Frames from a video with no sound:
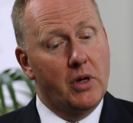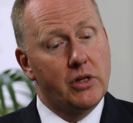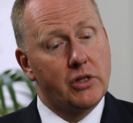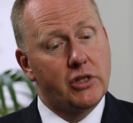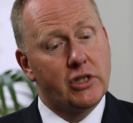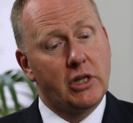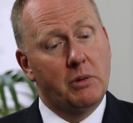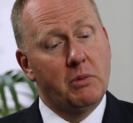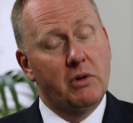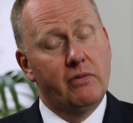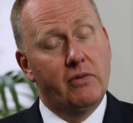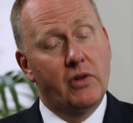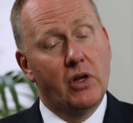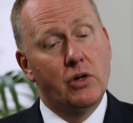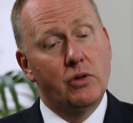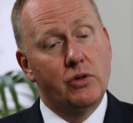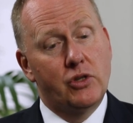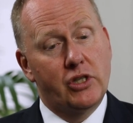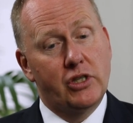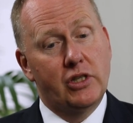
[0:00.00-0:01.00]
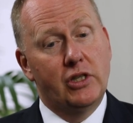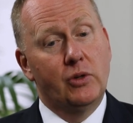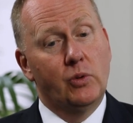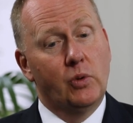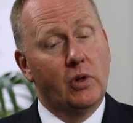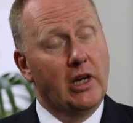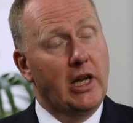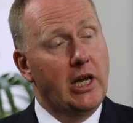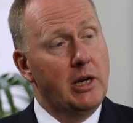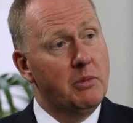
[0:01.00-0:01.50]
Some of those
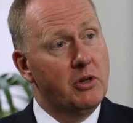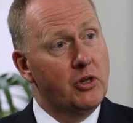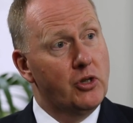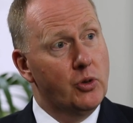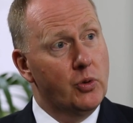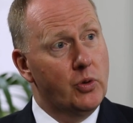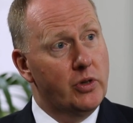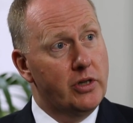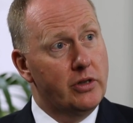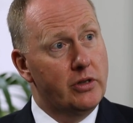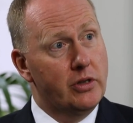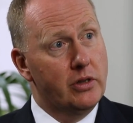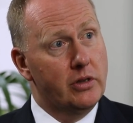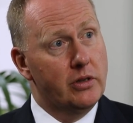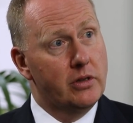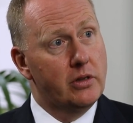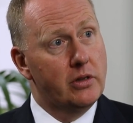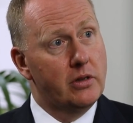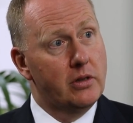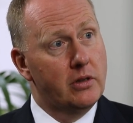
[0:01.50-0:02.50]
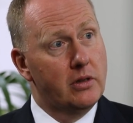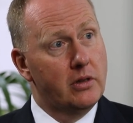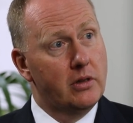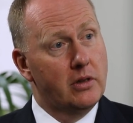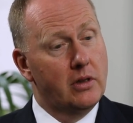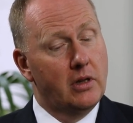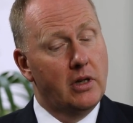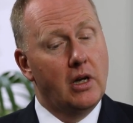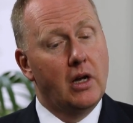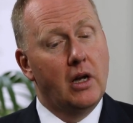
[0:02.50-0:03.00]
skilled labour shortages
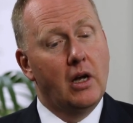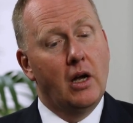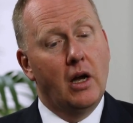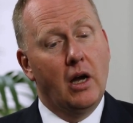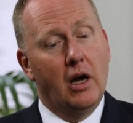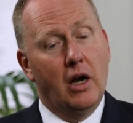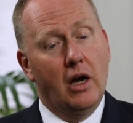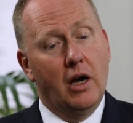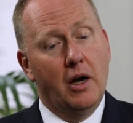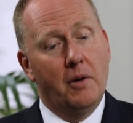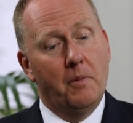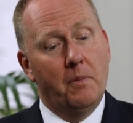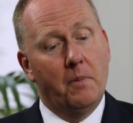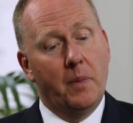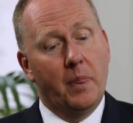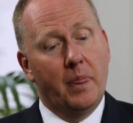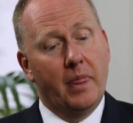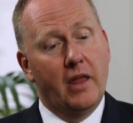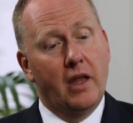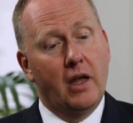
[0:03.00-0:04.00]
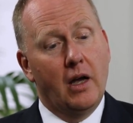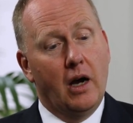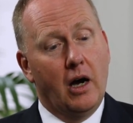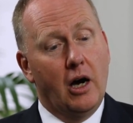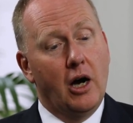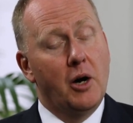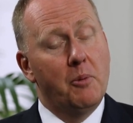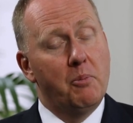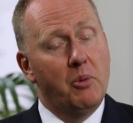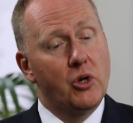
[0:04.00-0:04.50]

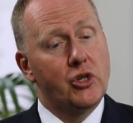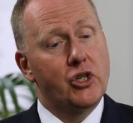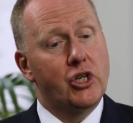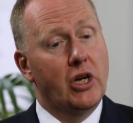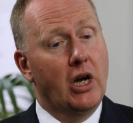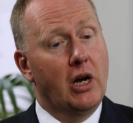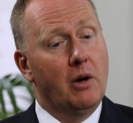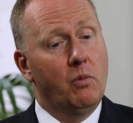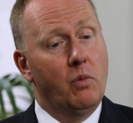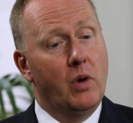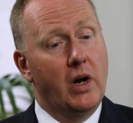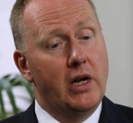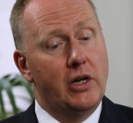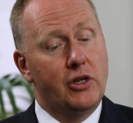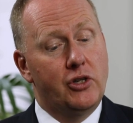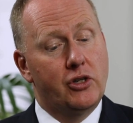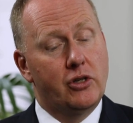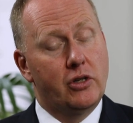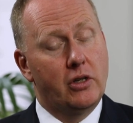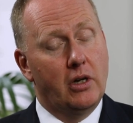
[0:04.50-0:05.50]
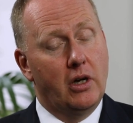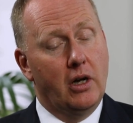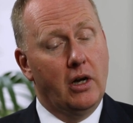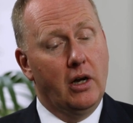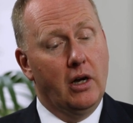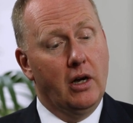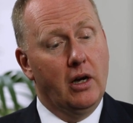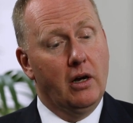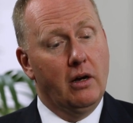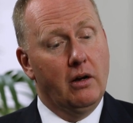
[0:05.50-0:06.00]
are pushing up wage
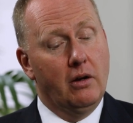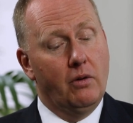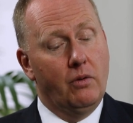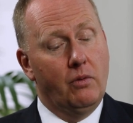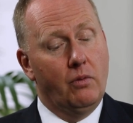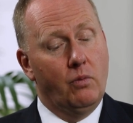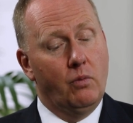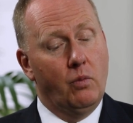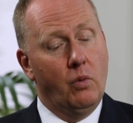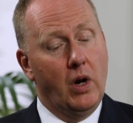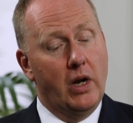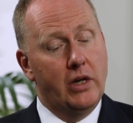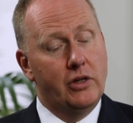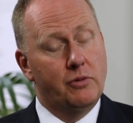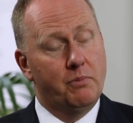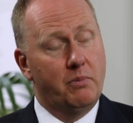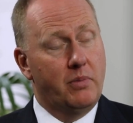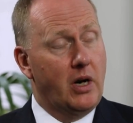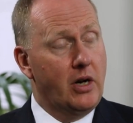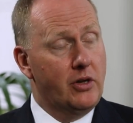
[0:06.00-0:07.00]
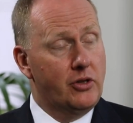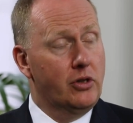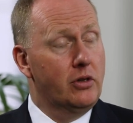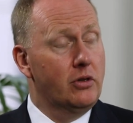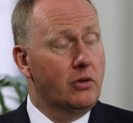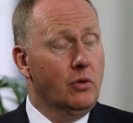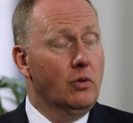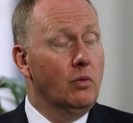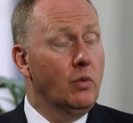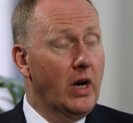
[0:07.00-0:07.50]

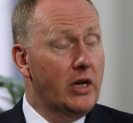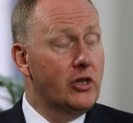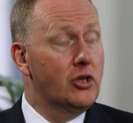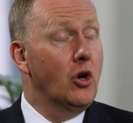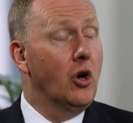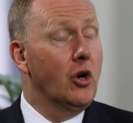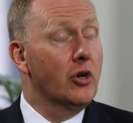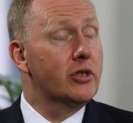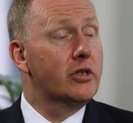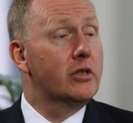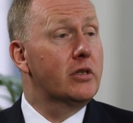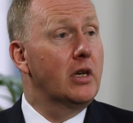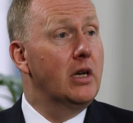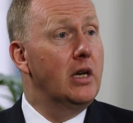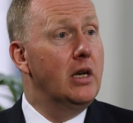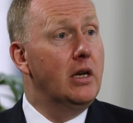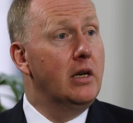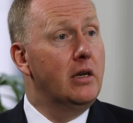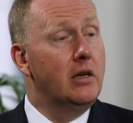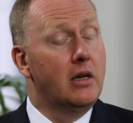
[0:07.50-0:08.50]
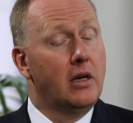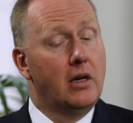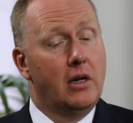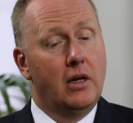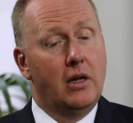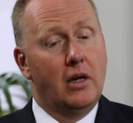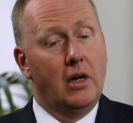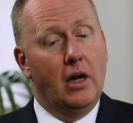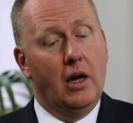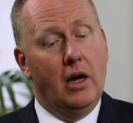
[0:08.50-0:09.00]
pressures or wage costs in
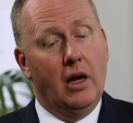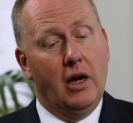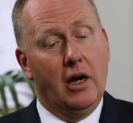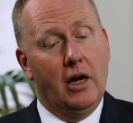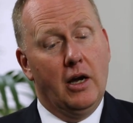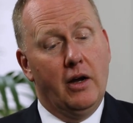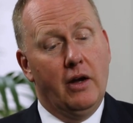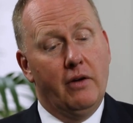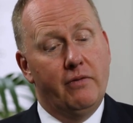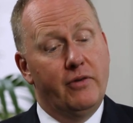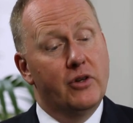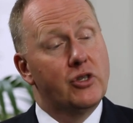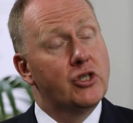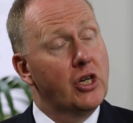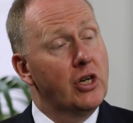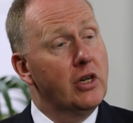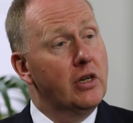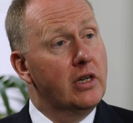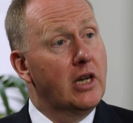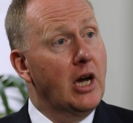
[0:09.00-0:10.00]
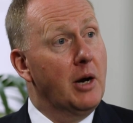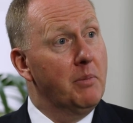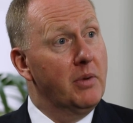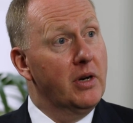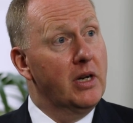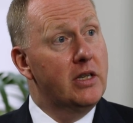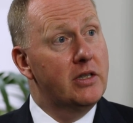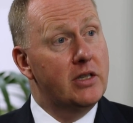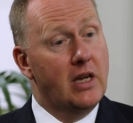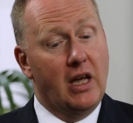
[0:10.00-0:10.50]
for certain
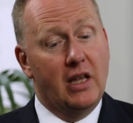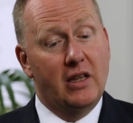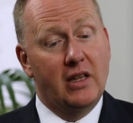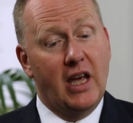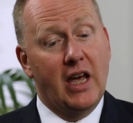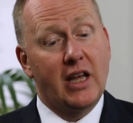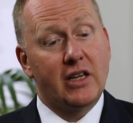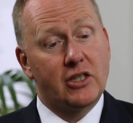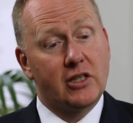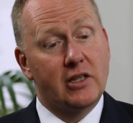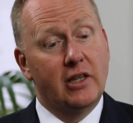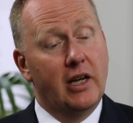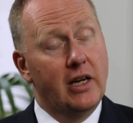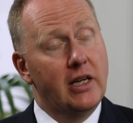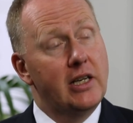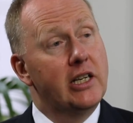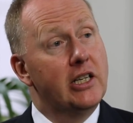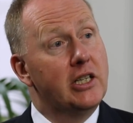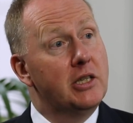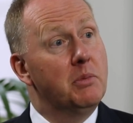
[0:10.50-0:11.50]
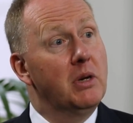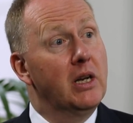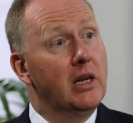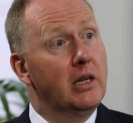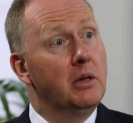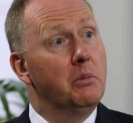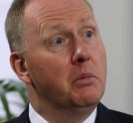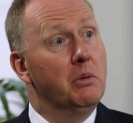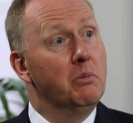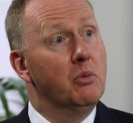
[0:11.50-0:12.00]
companies, and that's likely to be a
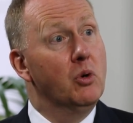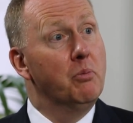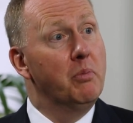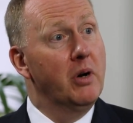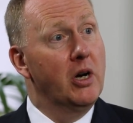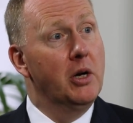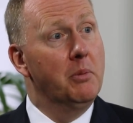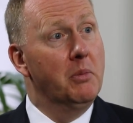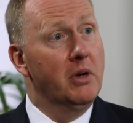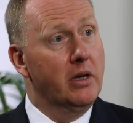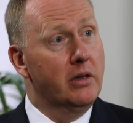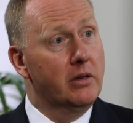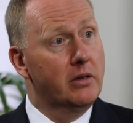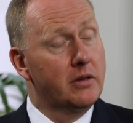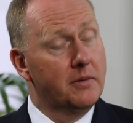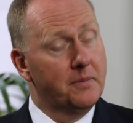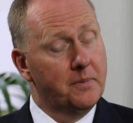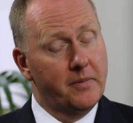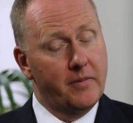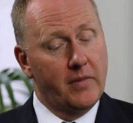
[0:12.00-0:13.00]
little bit more permanent.